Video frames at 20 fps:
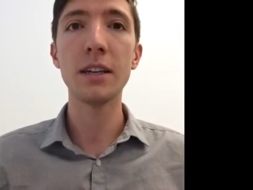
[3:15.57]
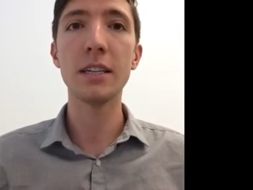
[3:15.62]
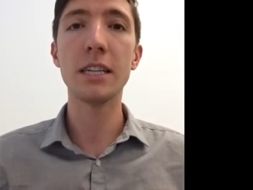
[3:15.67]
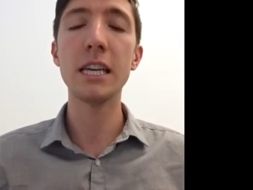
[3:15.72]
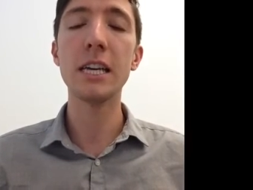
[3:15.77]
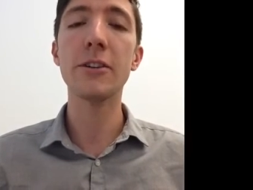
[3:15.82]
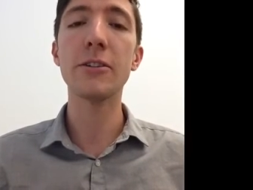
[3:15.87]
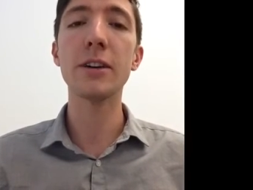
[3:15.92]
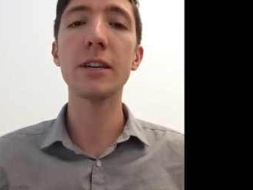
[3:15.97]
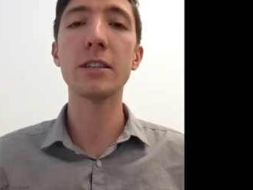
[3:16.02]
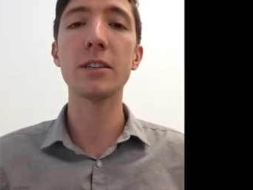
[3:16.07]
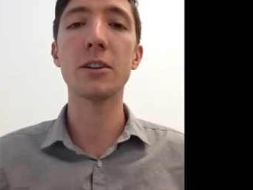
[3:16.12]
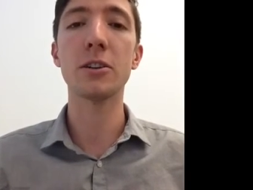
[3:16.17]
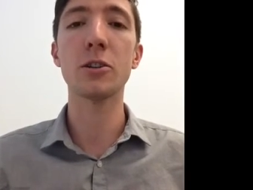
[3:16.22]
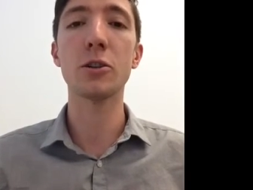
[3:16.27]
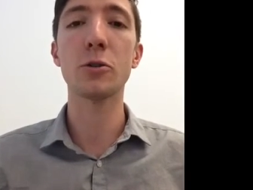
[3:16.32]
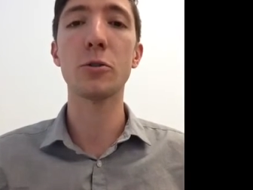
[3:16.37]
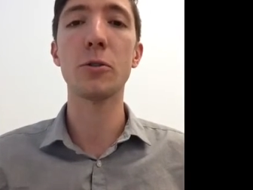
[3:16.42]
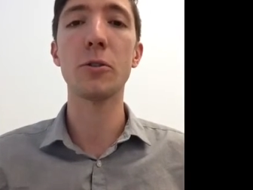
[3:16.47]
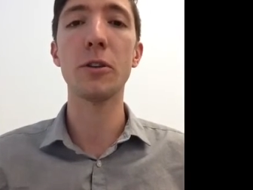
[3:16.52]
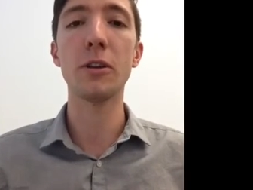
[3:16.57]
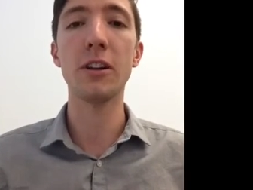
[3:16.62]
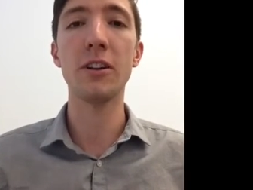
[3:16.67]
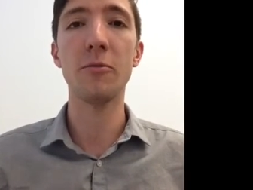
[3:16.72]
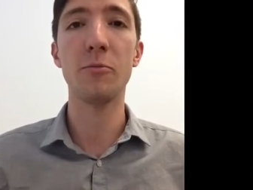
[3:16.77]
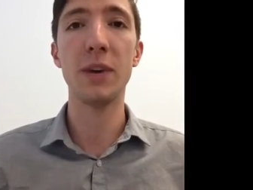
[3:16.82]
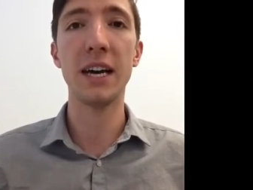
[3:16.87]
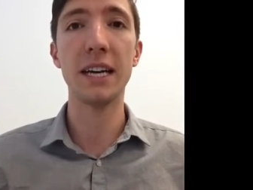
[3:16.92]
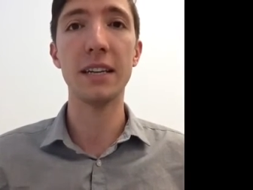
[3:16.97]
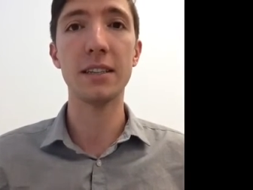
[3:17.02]
decreased control
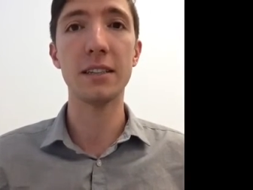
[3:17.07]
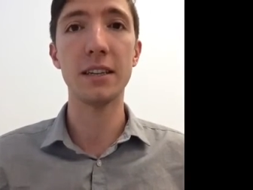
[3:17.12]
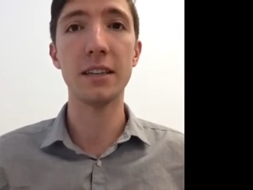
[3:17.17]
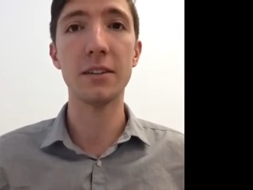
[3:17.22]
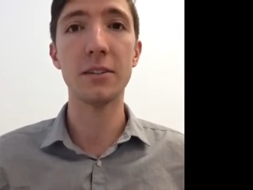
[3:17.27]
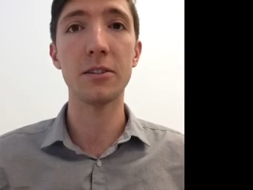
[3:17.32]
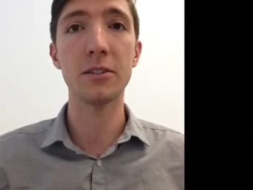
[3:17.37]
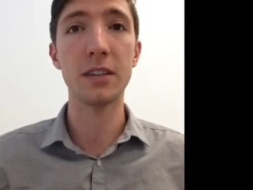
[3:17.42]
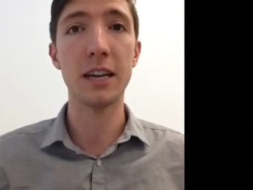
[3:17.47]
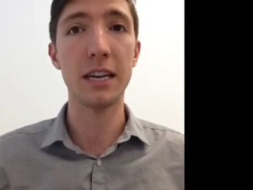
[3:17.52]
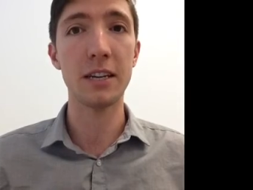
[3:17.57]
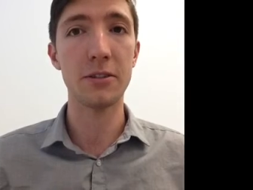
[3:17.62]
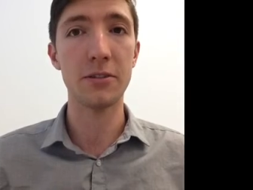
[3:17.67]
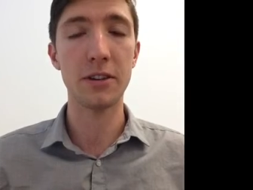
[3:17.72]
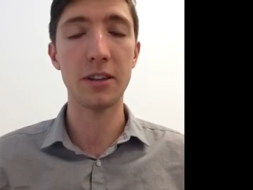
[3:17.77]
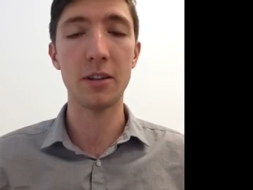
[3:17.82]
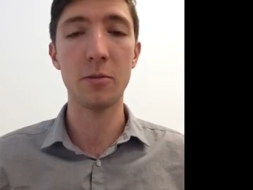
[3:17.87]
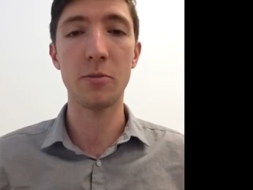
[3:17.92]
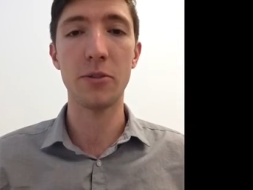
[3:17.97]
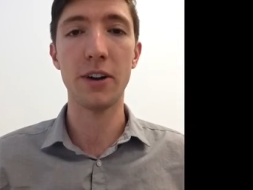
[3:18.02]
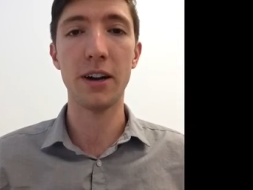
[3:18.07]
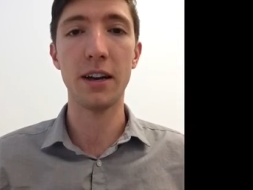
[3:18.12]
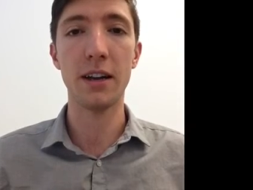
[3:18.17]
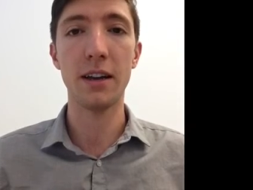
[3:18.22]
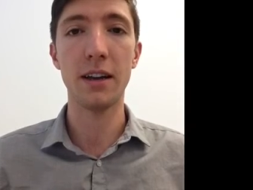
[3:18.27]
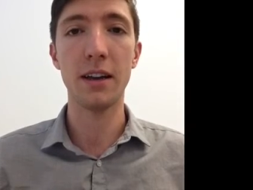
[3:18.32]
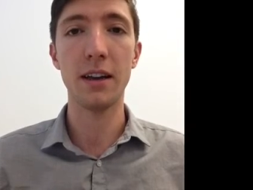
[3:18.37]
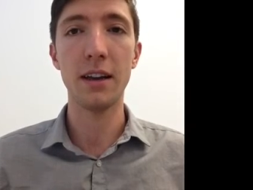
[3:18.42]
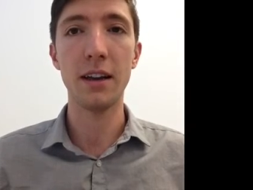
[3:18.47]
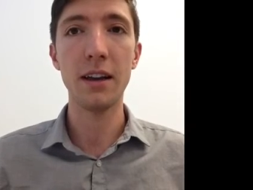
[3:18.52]
of pain signals entering the
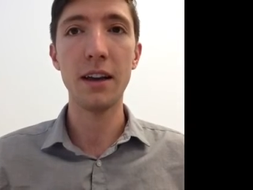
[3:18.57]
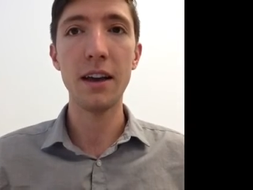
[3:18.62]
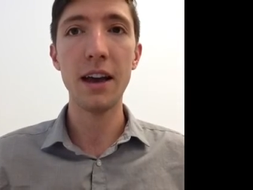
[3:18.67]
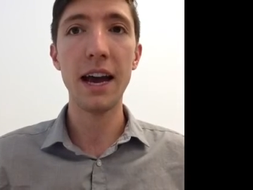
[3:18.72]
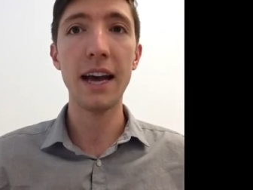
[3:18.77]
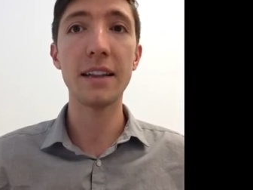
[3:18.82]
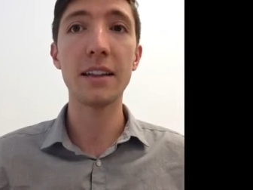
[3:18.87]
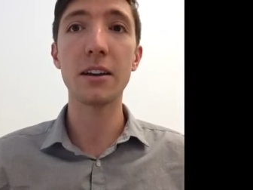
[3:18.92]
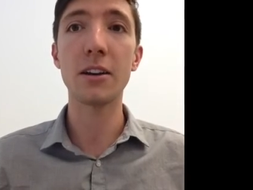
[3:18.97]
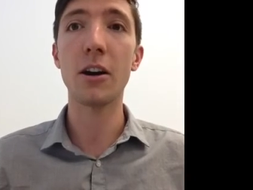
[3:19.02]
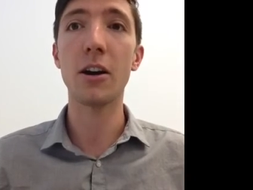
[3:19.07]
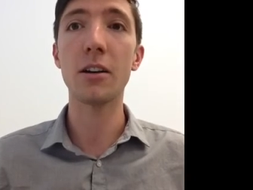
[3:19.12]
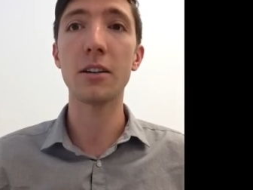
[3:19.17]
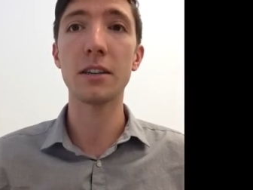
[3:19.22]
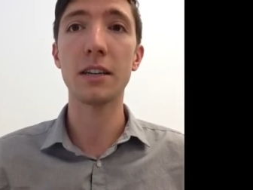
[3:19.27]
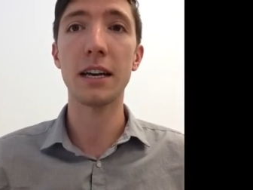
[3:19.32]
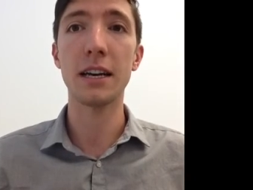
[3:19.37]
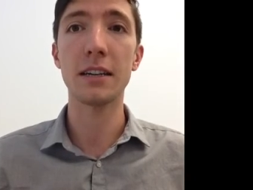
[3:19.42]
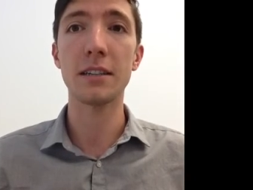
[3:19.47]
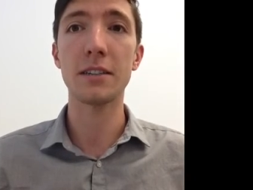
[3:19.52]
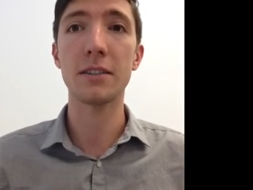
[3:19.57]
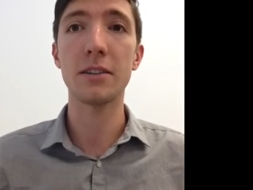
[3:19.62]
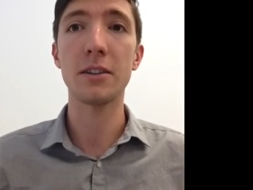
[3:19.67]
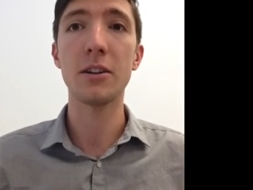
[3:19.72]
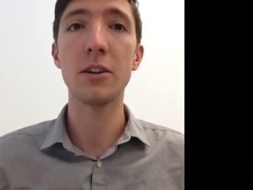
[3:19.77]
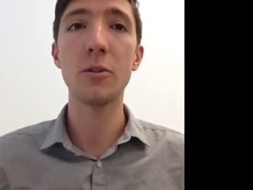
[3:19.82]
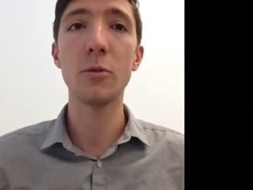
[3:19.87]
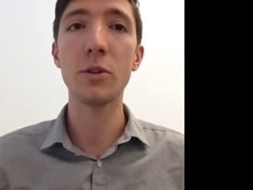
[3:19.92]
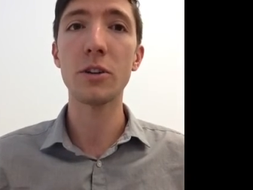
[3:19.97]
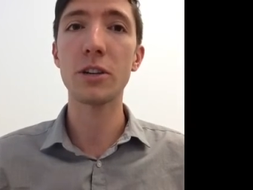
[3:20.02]
brain, and the context,
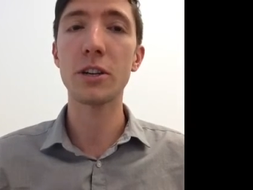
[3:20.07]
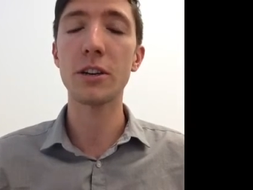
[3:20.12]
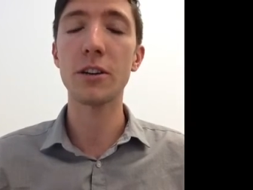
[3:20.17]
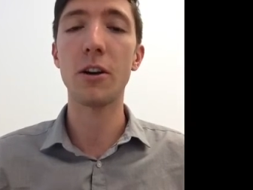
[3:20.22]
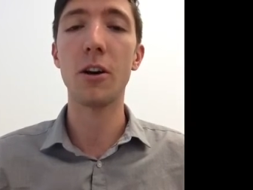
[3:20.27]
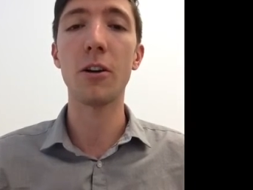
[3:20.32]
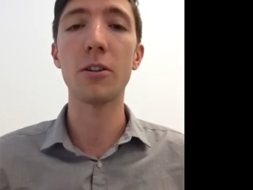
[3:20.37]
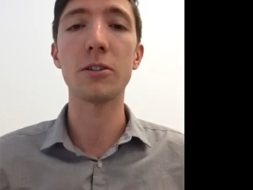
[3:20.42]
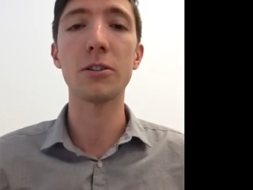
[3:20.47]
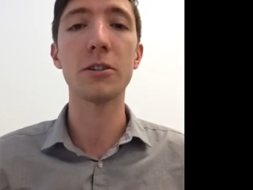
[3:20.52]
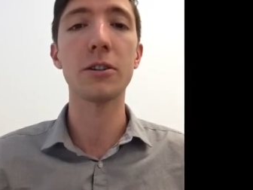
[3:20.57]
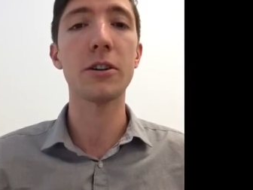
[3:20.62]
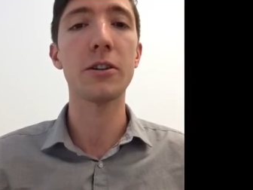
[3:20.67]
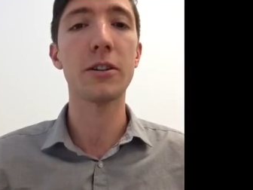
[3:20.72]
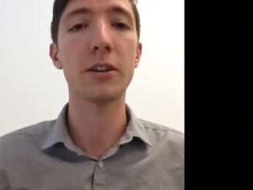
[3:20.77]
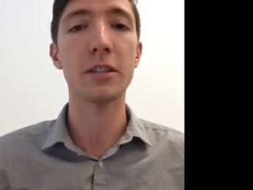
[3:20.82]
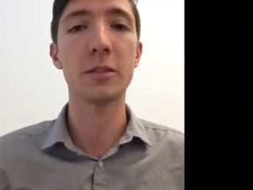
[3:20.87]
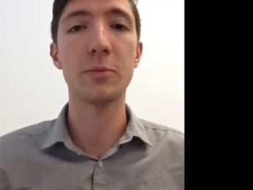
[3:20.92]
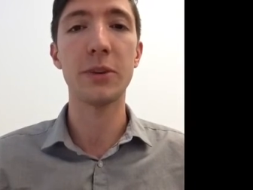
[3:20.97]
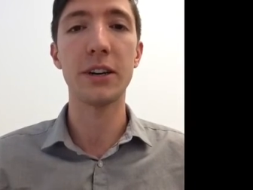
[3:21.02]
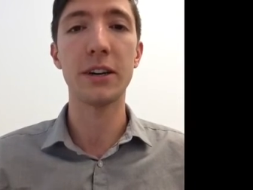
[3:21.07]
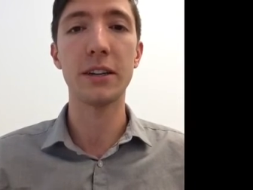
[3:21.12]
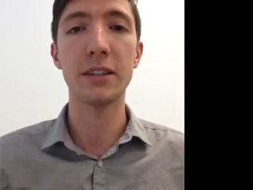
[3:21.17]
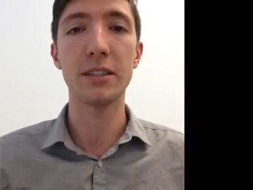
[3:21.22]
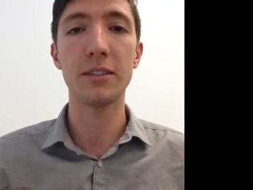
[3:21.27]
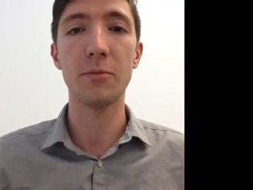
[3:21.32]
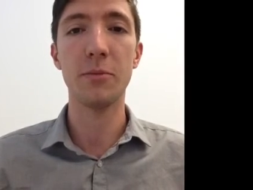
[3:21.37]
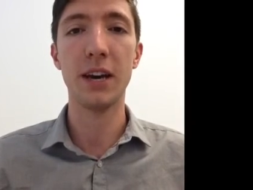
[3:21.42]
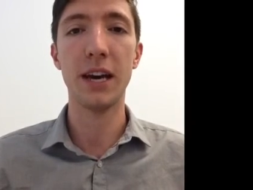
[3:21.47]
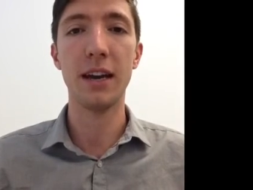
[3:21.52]
which can alter your
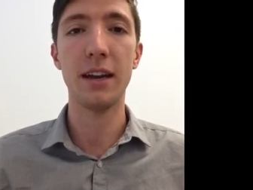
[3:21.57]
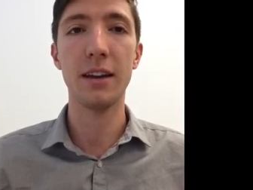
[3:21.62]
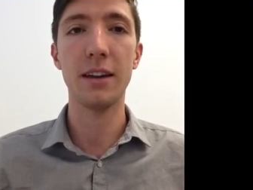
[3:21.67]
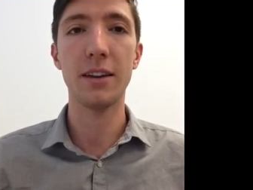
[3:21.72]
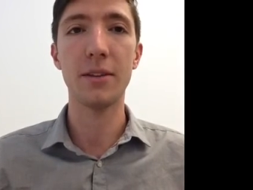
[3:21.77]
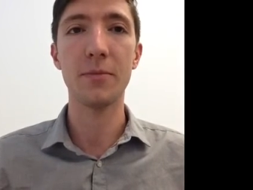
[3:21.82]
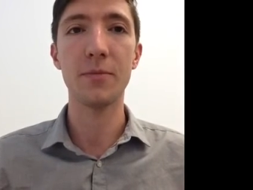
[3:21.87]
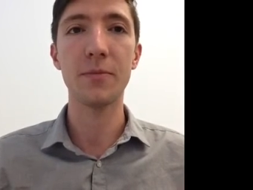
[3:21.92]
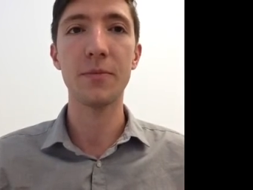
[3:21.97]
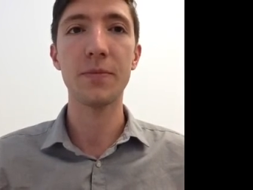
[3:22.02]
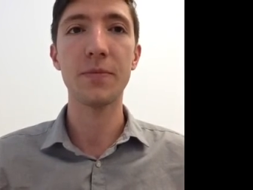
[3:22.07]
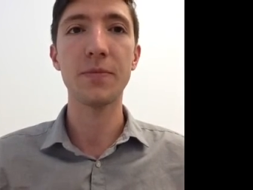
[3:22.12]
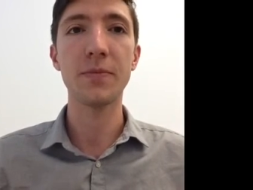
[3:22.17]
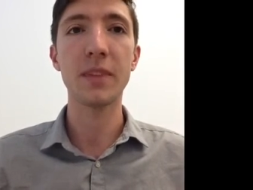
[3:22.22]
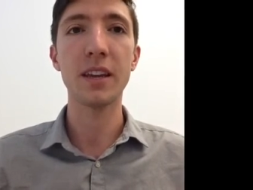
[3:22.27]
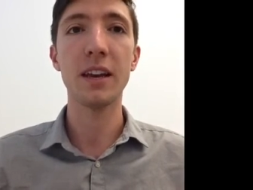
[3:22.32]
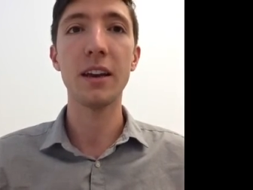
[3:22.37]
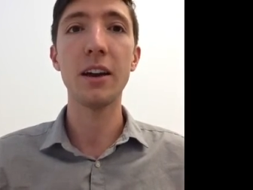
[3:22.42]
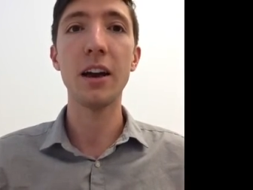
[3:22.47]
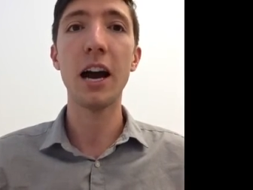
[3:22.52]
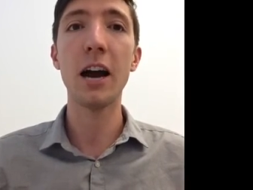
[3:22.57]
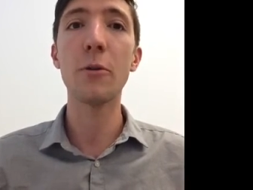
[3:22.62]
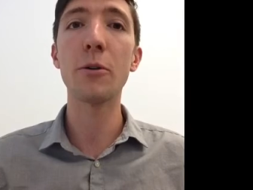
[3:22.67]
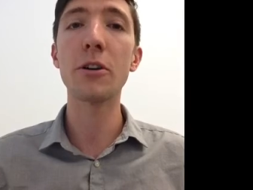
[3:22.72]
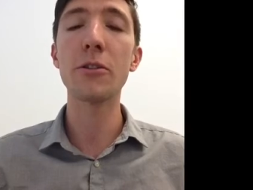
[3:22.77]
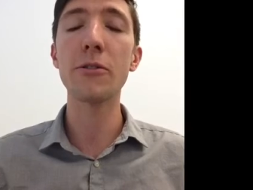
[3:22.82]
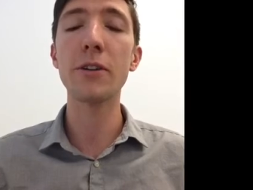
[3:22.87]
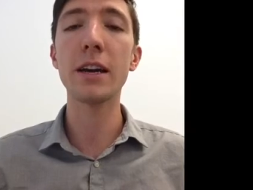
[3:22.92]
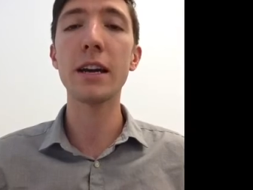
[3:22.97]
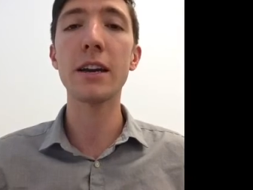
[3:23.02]
experience of pain. I want
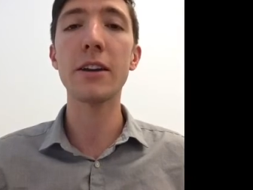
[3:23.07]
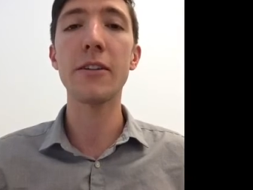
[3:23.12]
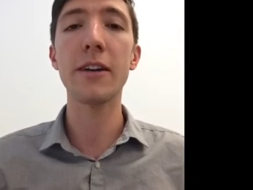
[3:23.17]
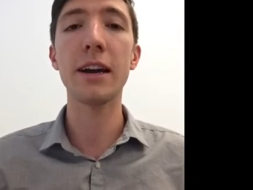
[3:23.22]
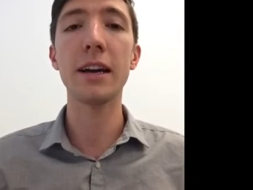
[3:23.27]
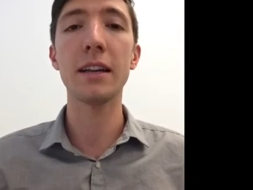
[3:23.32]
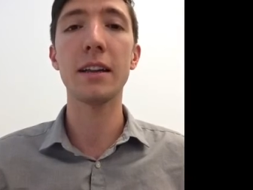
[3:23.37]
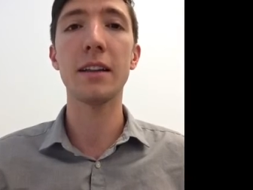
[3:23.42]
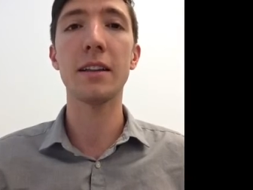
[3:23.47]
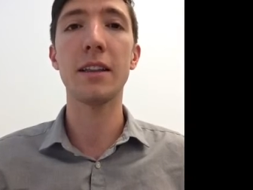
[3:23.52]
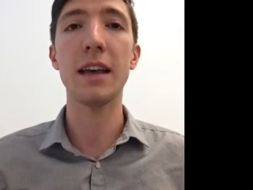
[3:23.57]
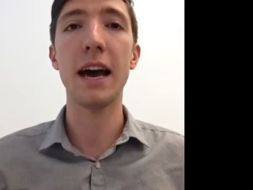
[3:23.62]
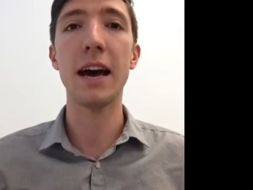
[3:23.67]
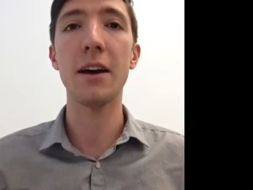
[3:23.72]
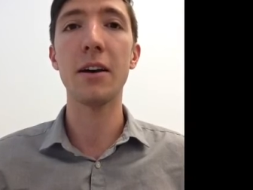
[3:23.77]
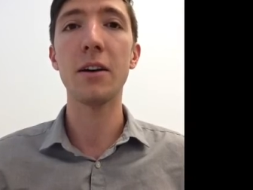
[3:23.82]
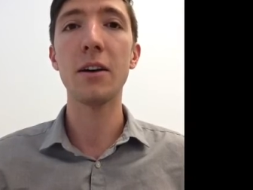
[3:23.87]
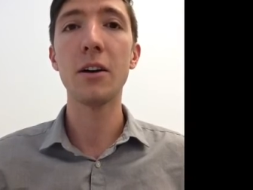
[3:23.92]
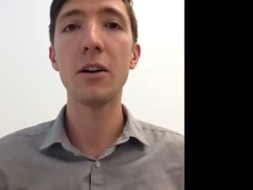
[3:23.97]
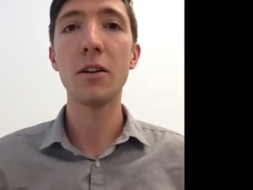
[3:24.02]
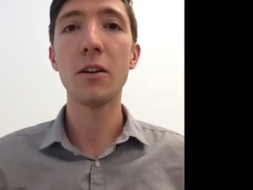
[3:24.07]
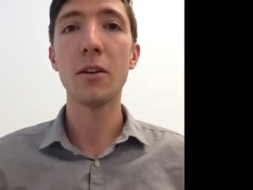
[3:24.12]
to reiterate that